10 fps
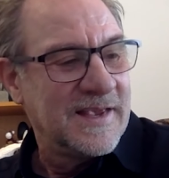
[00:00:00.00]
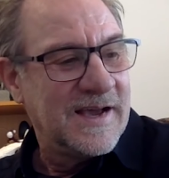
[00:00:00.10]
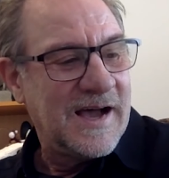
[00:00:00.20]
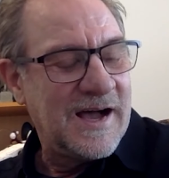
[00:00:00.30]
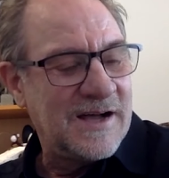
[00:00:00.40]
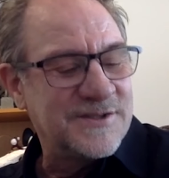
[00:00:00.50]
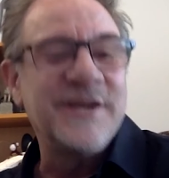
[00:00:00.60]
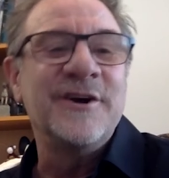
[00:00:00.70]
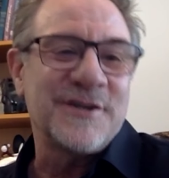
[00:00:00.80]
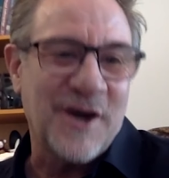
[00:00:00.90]
uh,
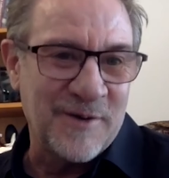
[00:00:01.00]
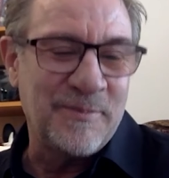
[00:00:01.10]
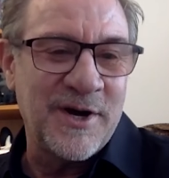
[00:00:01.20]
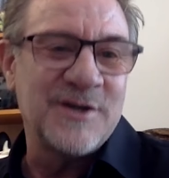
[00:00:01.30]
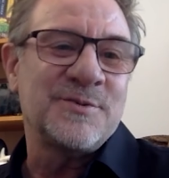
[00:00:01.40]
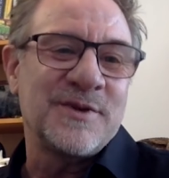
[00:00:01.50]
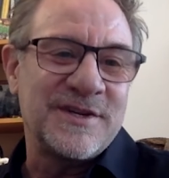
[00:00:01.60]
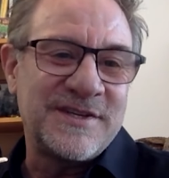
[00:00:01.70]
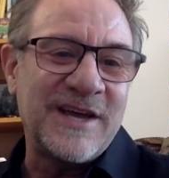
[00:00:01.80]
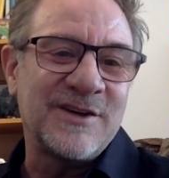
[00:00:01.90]
teeter-totter pose, where the
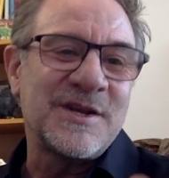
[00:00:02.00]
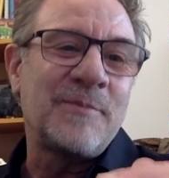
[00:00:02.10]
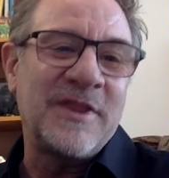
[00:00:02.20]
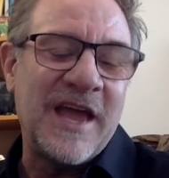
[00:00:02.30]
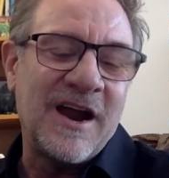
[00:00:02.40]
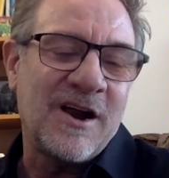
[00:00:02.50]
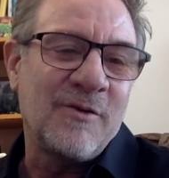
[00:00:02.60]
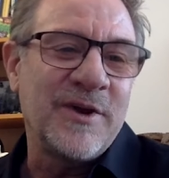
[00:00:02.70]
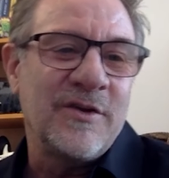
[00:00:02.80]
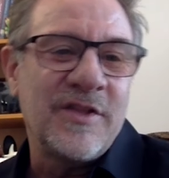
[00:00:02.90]
tail's up in the air.
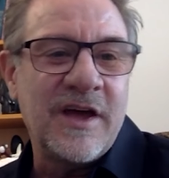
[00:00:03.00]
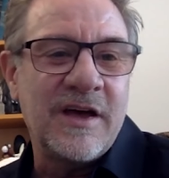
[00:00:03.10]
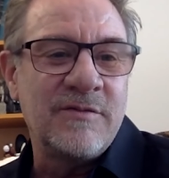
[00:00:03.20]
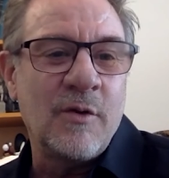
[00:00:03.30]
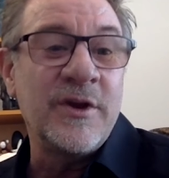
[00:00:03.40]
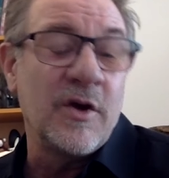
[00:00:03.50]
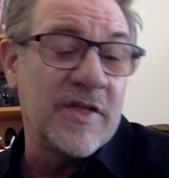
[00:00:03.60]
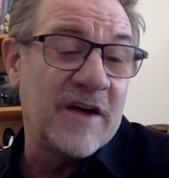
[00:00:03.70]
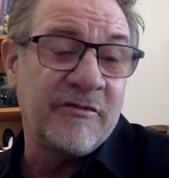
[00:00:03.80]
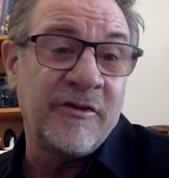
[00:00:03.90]
We know uh, we know
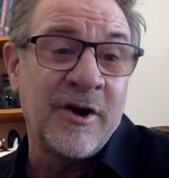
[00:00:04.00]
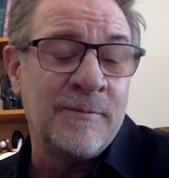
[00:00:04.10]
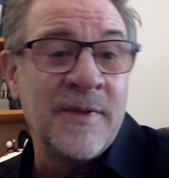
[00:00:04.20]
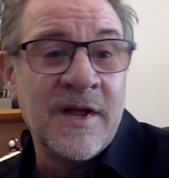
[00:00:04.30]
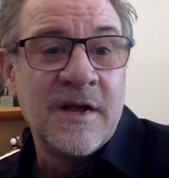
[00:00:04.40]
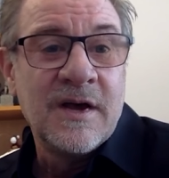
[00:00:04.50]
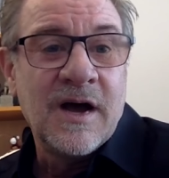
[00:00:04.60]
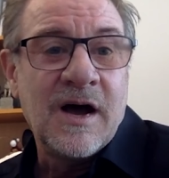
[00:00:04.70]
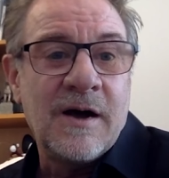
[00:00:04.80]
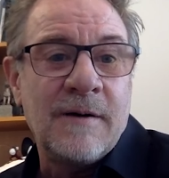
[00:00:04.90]
that from
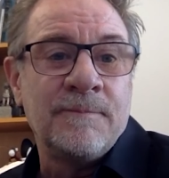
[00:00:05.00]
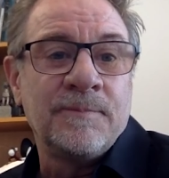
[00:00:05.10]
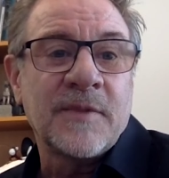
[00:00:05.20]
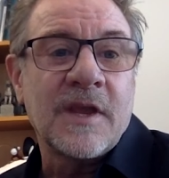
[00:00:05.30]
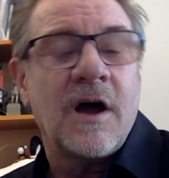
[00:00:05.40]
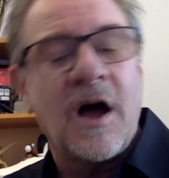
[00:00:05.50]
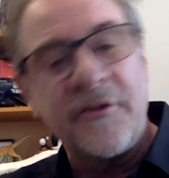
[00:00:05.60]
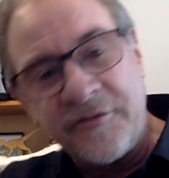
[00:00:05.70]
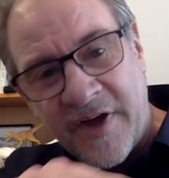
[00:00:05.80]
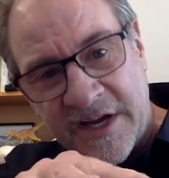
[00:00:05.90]
uh,
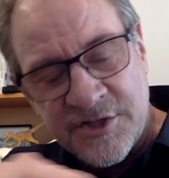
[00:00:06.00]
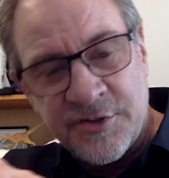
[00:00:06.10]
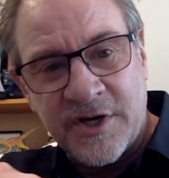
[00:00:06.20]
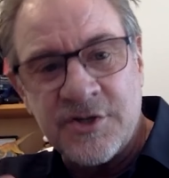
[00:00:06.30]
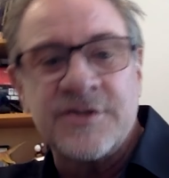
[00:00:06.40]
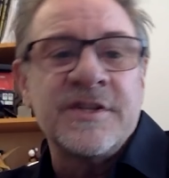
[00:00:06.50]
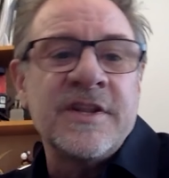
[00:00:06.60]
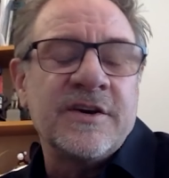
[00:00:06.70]
ossifying structures in their